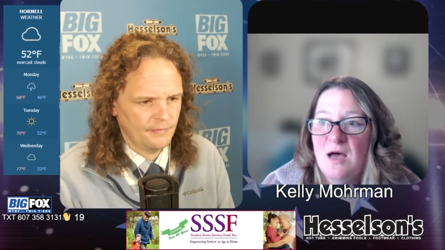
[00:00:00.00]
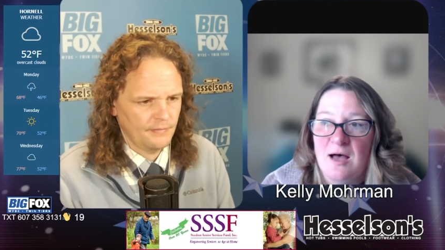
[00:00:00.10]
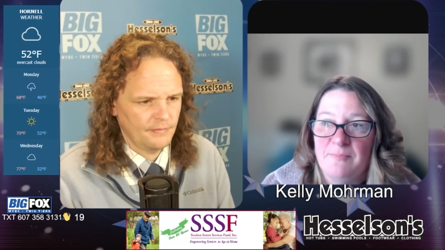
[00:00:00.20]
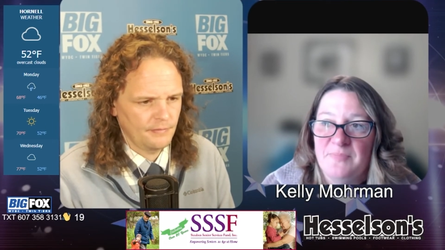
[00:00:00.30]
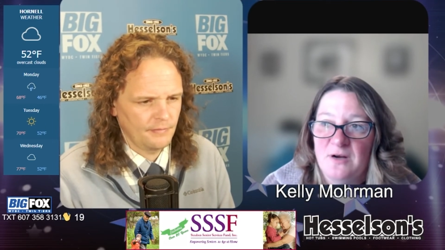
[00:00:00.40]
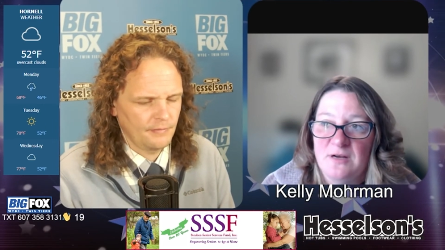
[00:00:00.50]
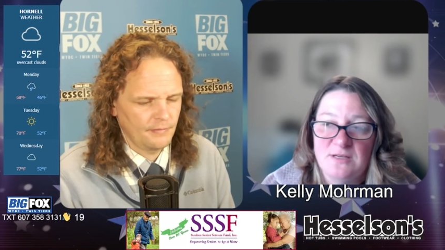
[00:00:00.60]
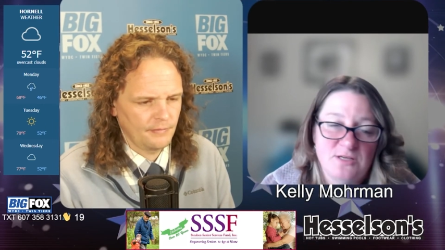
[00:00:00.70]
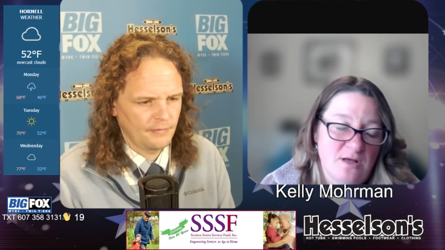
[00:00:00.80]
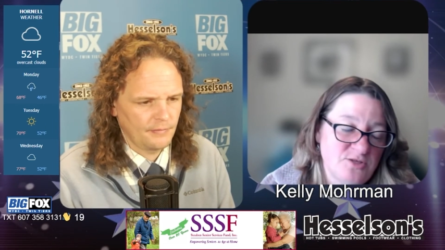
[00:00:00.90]
Speaker 1: Um, there
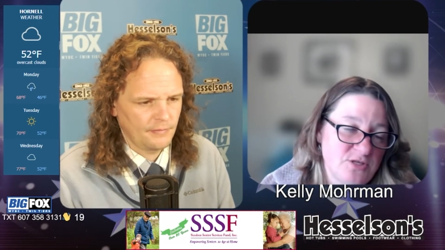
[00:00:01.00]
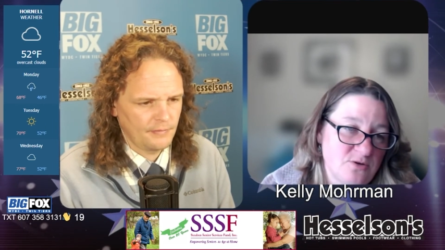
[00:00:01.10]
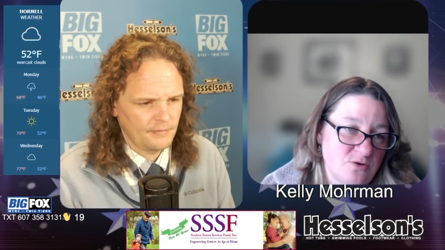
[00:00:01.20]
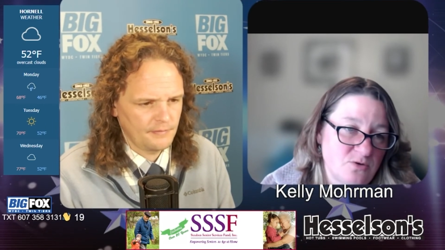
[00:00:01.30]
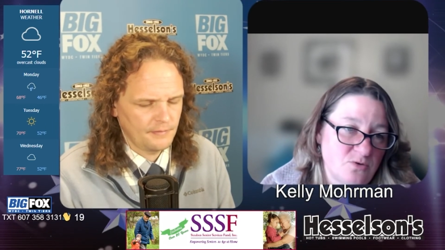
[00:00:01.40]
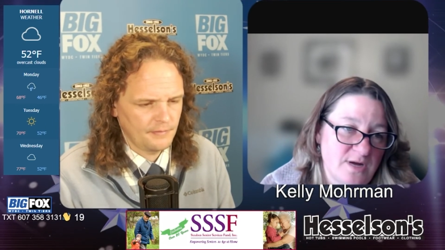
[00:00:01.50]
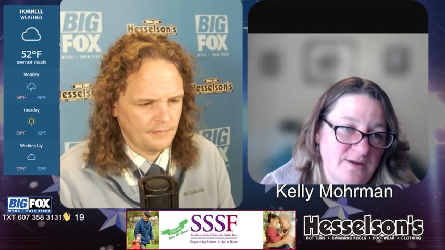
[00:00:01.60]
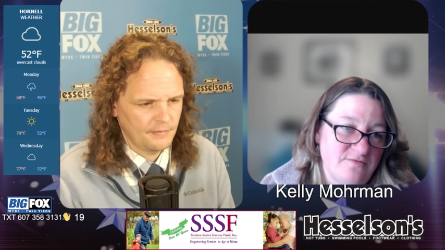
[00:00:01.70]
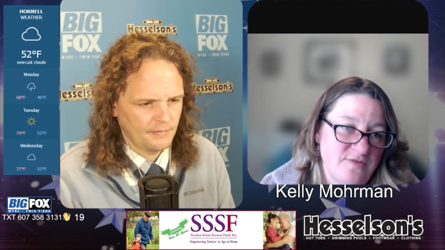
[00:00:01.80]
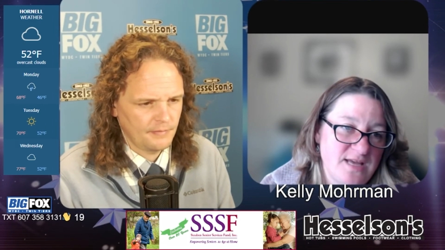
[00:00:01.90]
is also
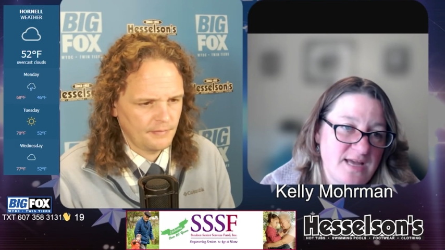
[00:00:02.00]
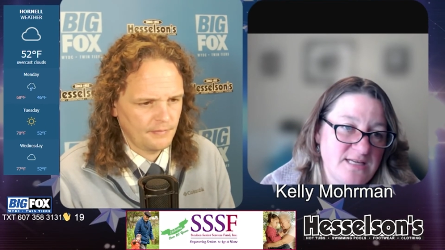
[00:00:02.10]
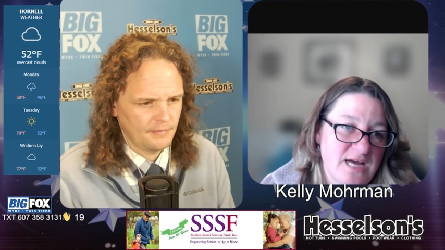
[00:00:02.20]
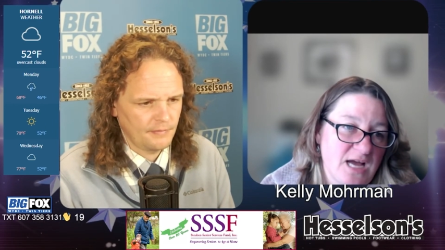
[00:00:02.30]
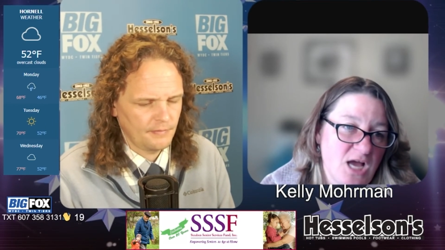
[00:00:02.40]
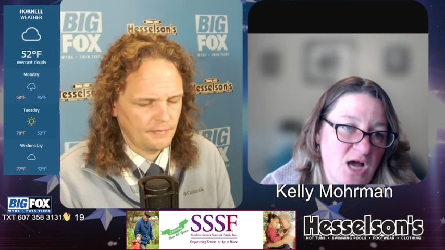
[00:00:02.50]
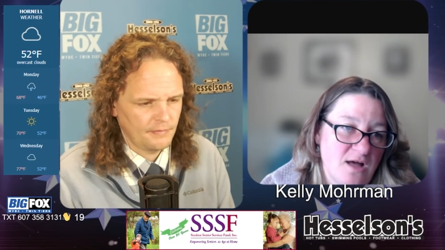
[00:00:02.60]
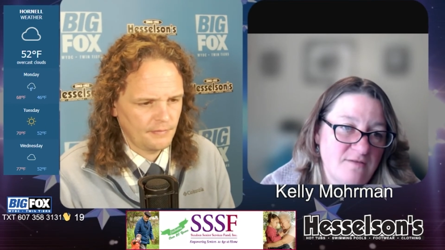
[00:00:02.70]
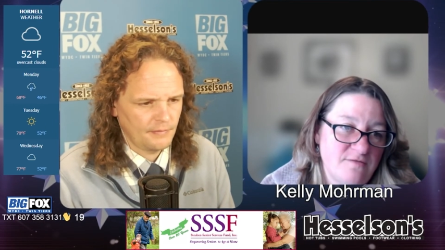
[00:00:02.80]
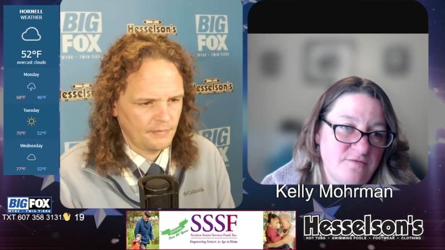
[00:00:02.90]
on
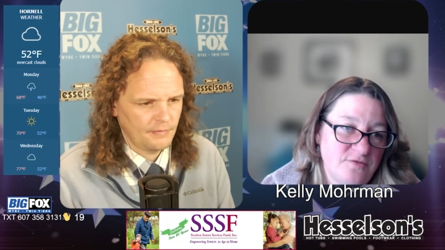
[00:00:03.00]
va.gov